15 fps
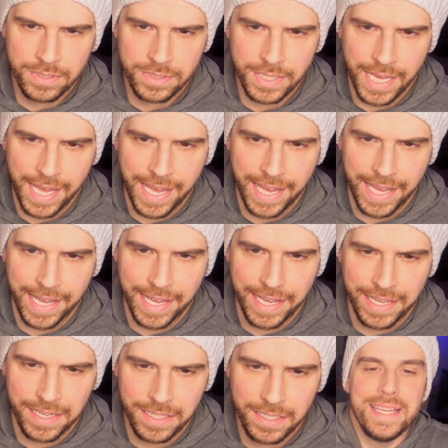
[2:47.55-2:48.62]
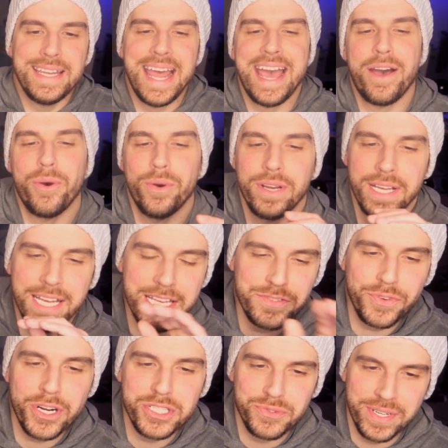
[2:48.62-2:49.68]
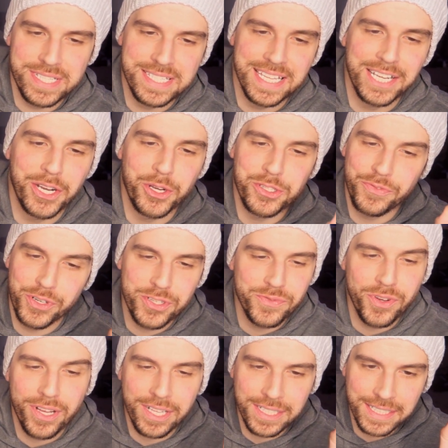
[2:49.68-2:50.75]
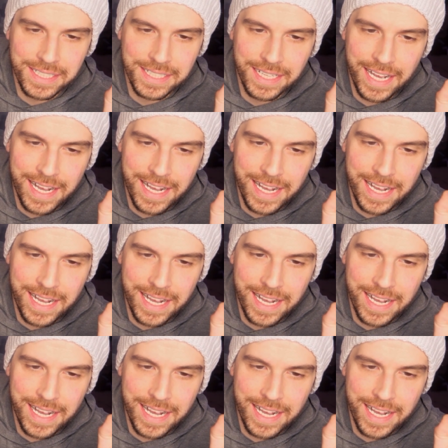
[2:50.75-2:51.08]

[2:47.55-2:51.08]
That, now, as far as the rest of that goes, first of all,